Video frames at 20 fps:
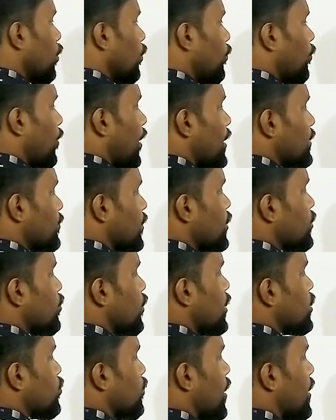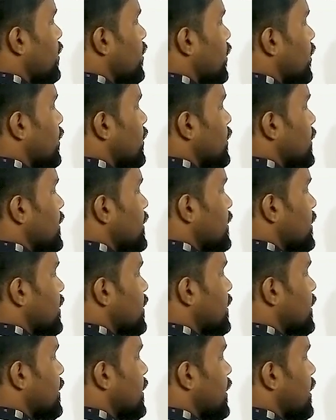first one is known as what?
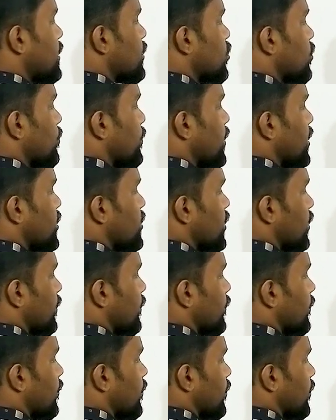Series combination.